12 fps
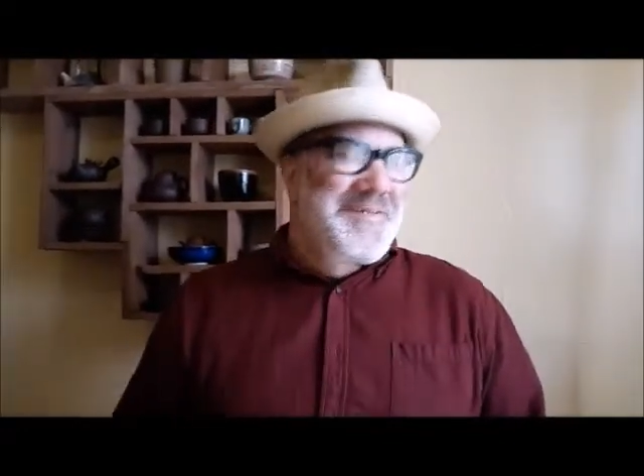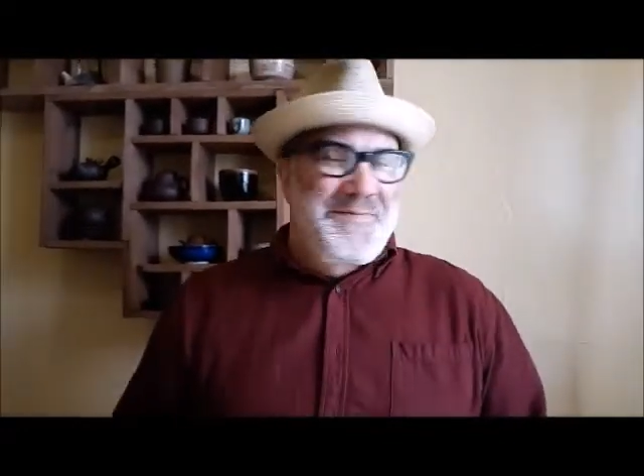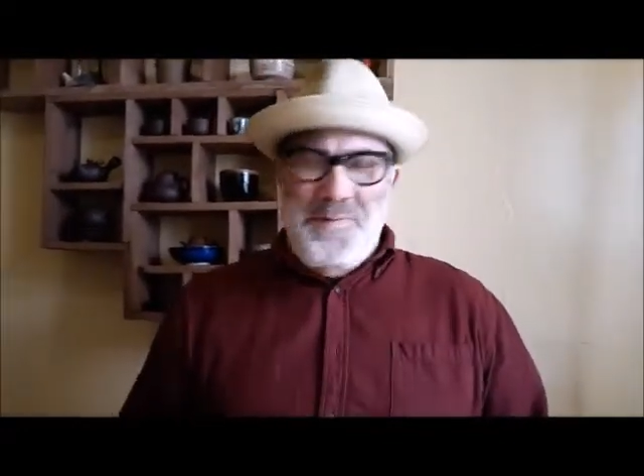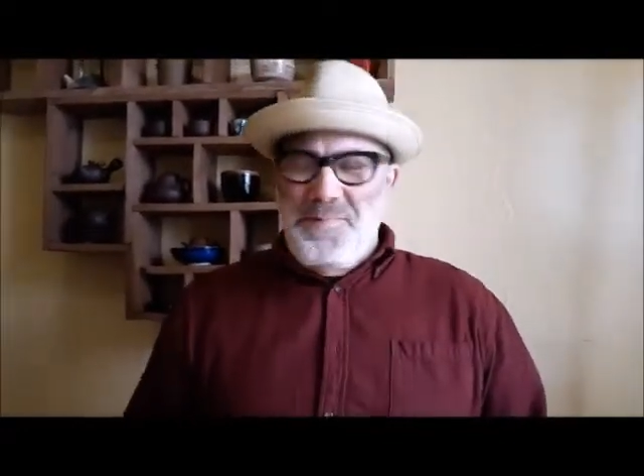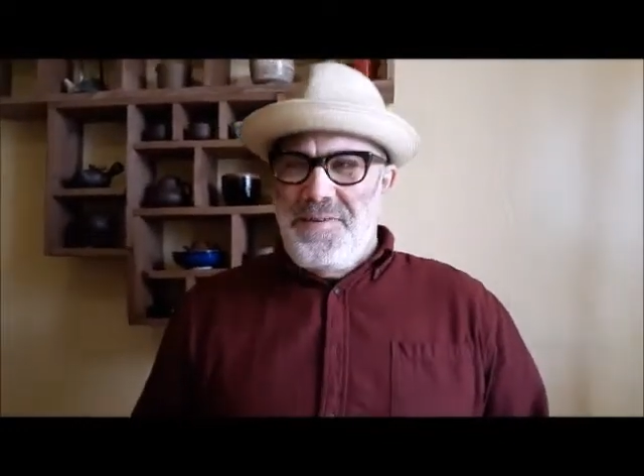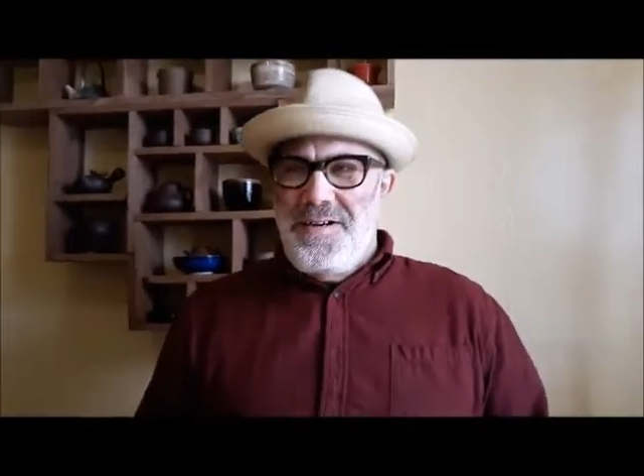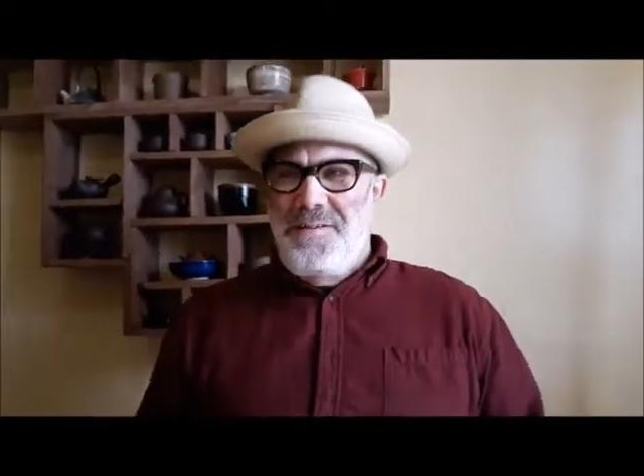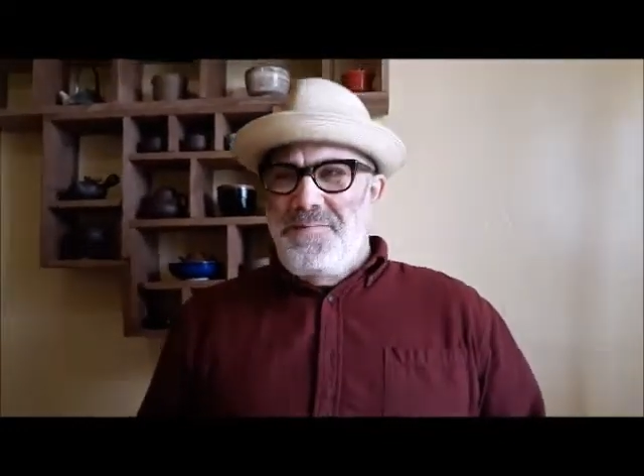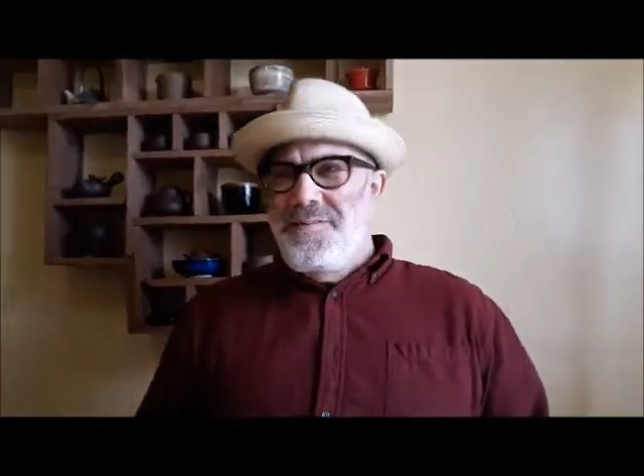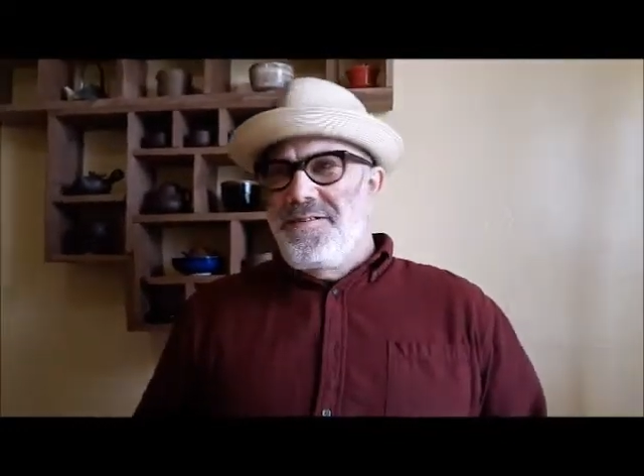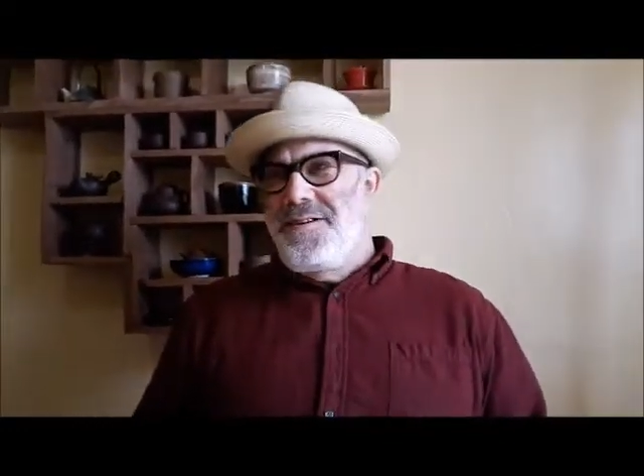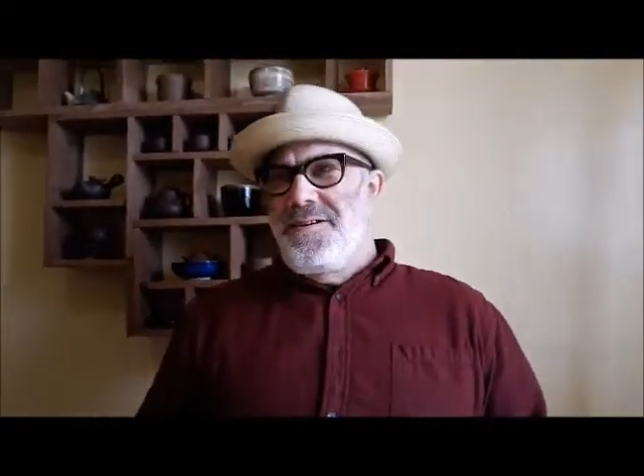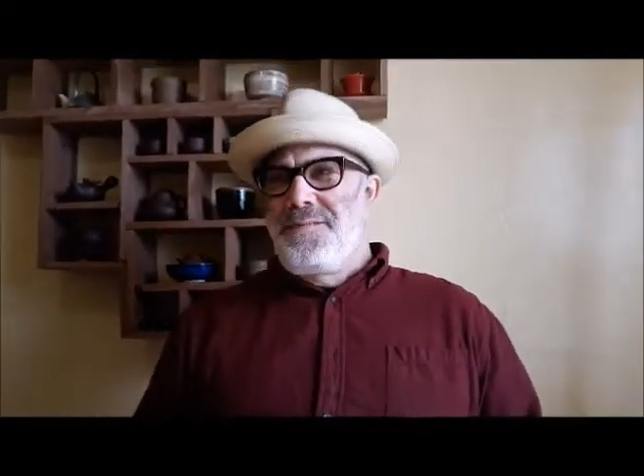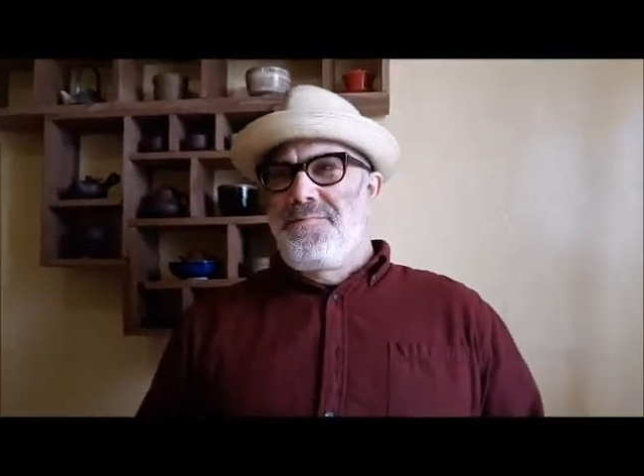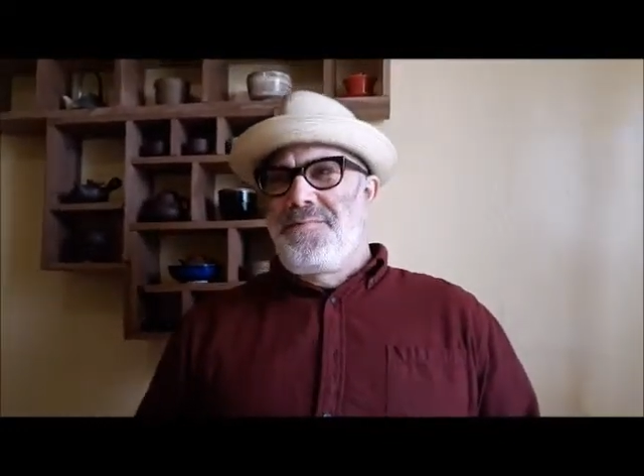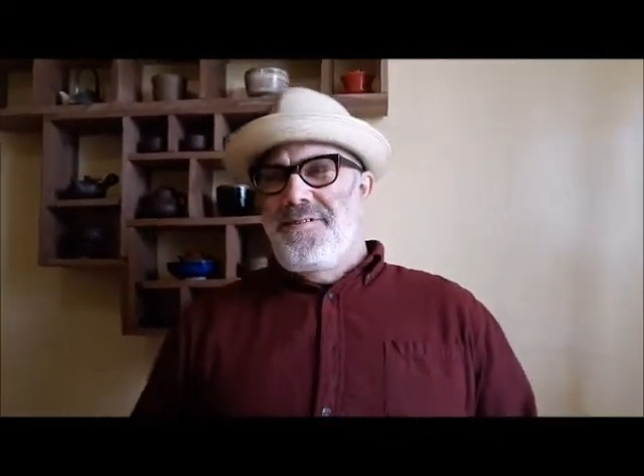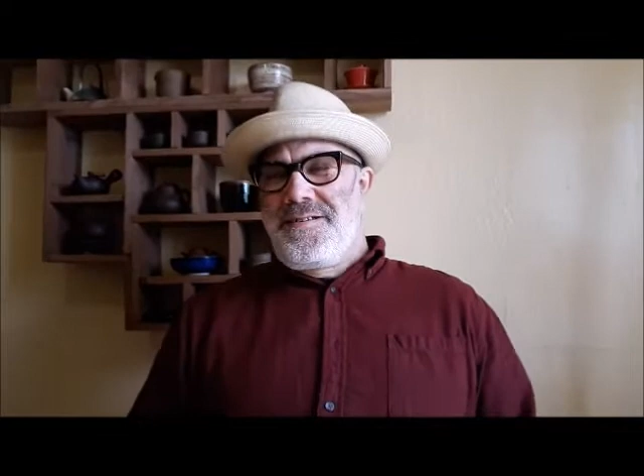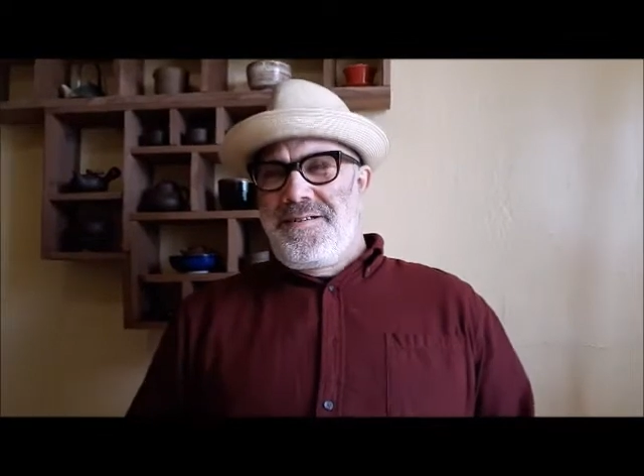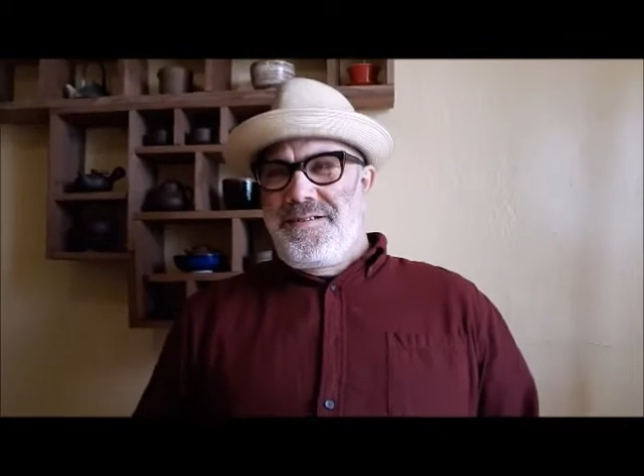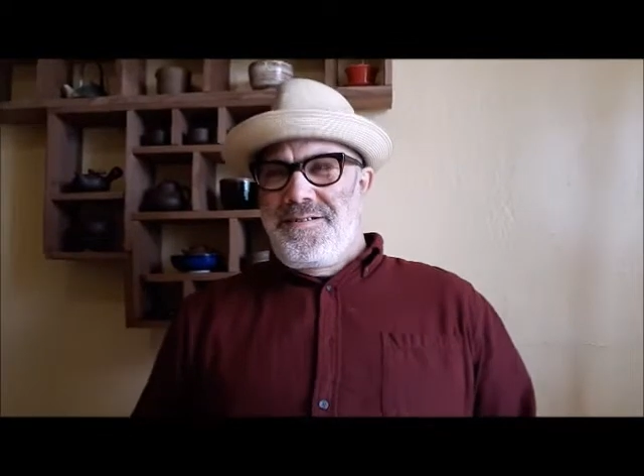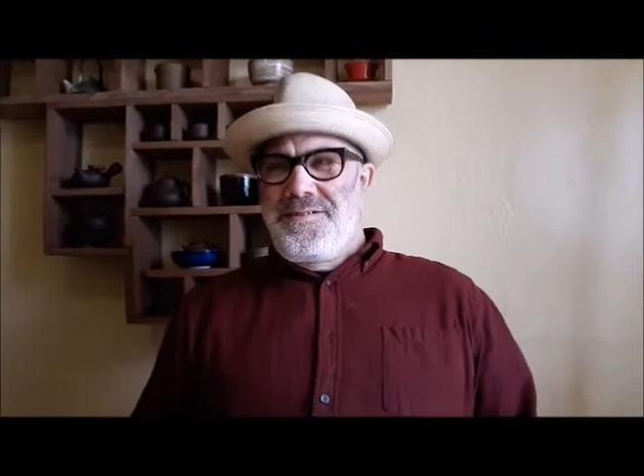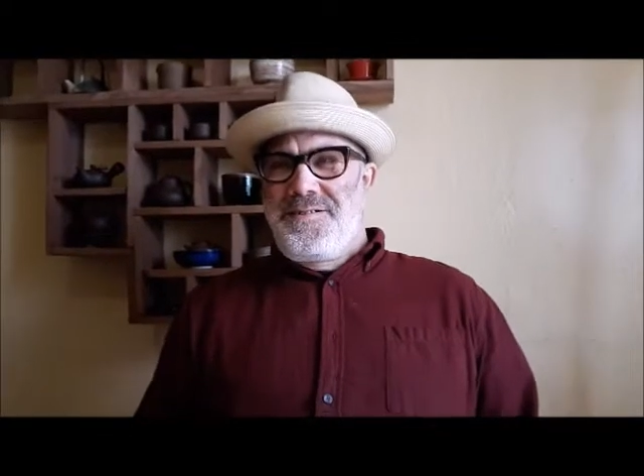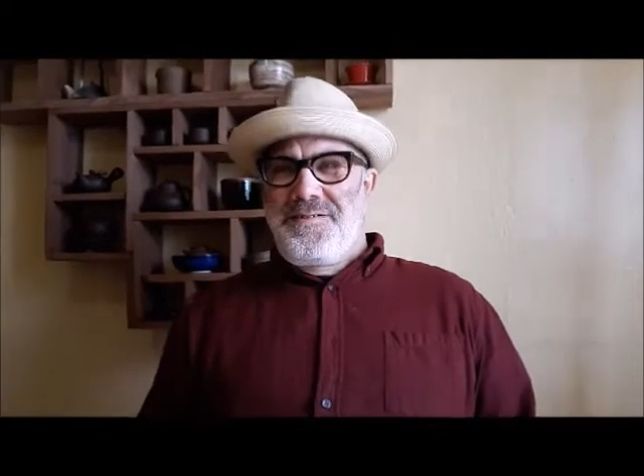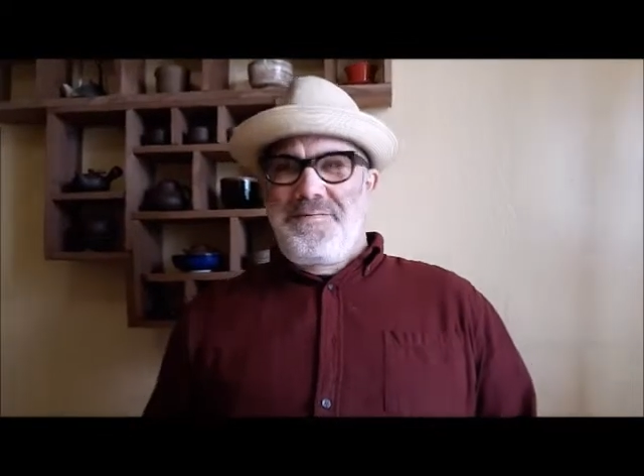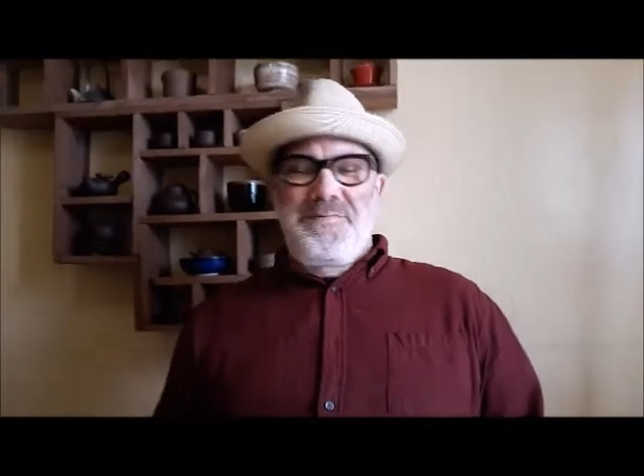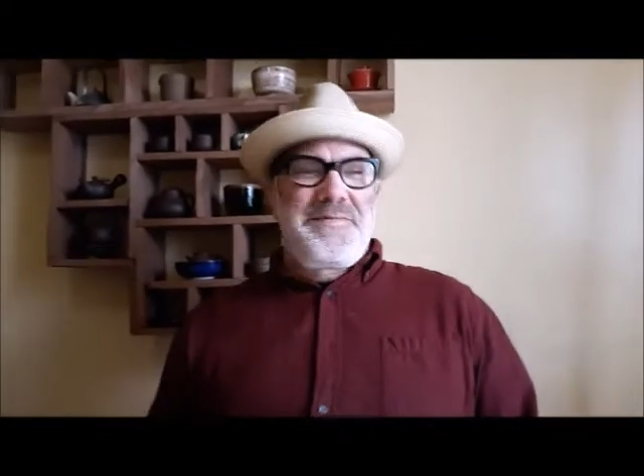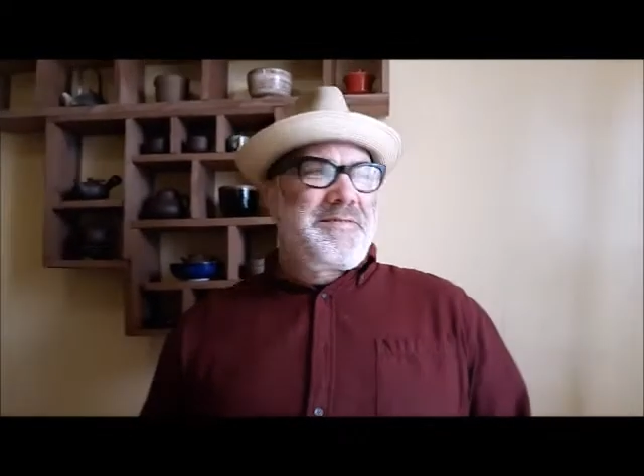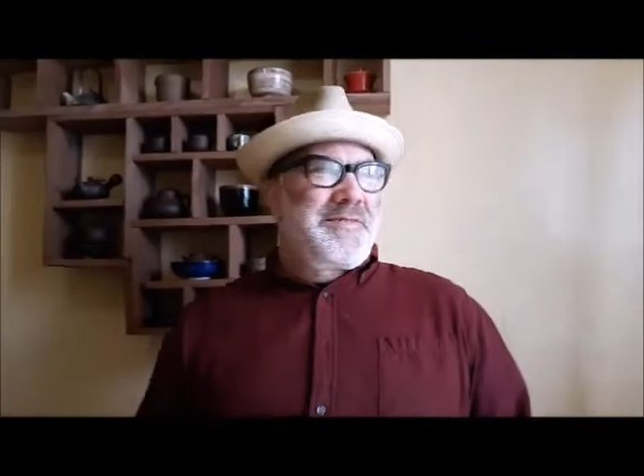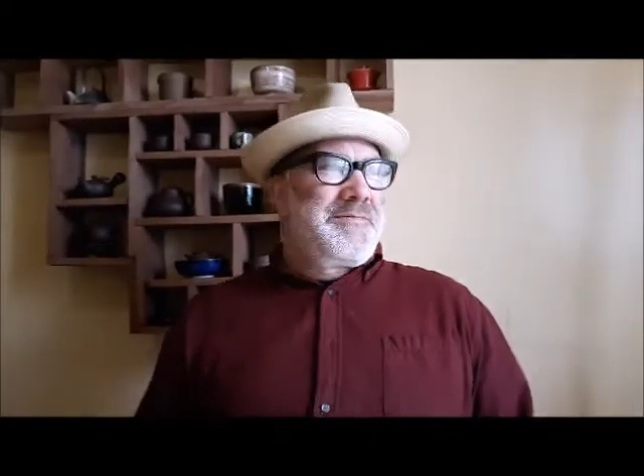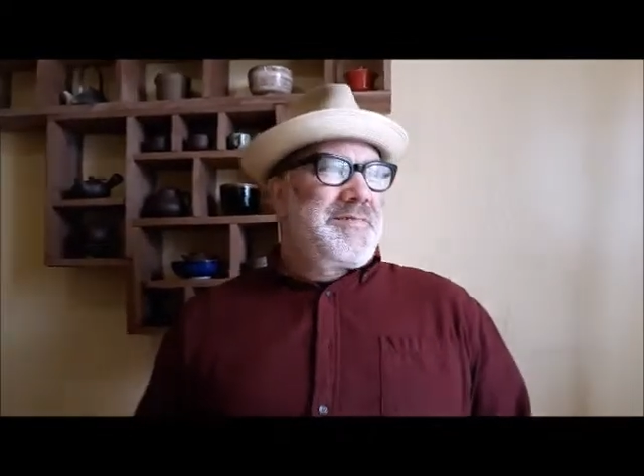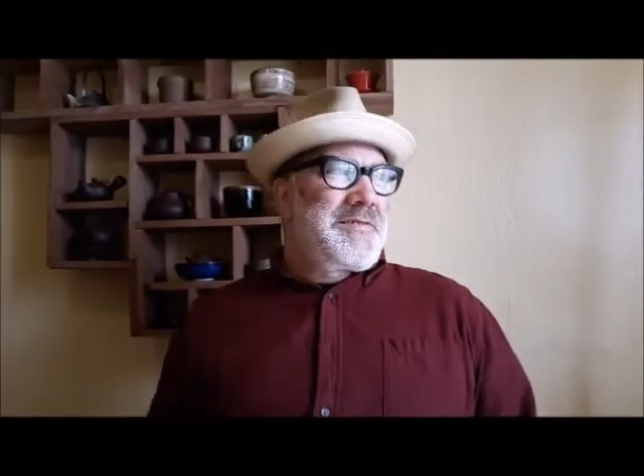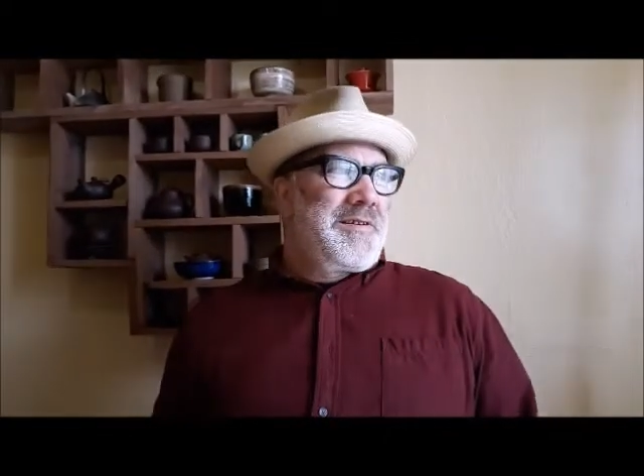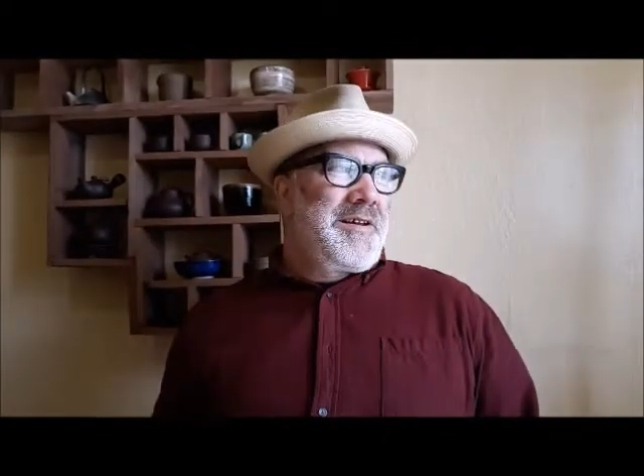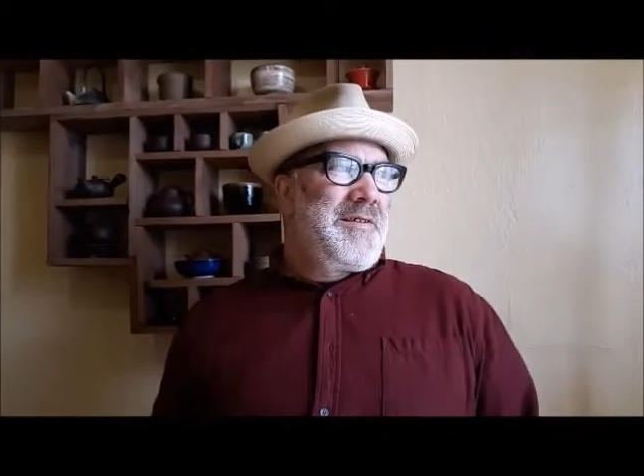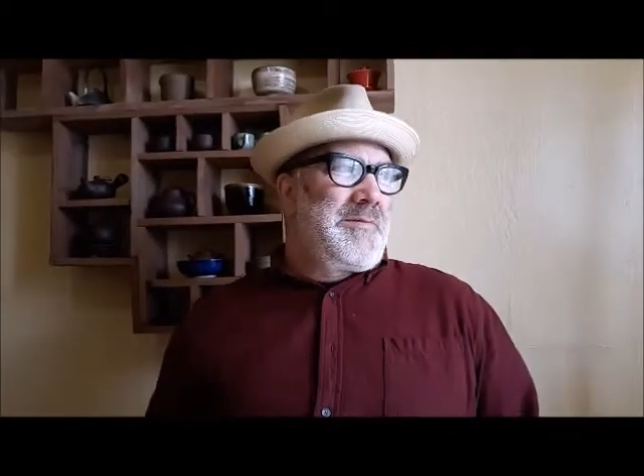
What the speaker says: From time to time, and it was great.